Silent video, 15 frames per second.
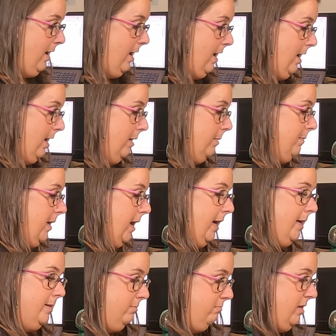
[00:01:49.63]

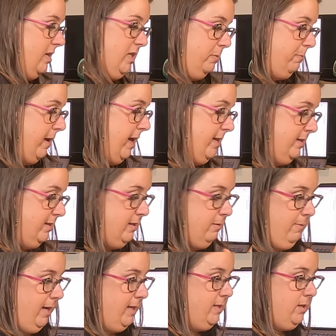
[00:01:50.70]
And it spins
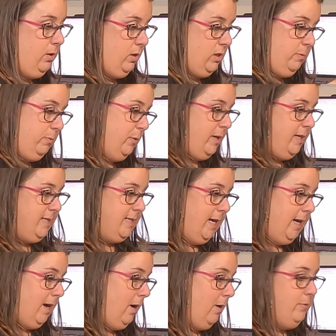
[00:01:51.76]
and makes little spooky
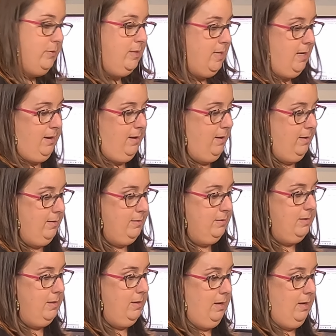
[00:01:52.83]
sounds, and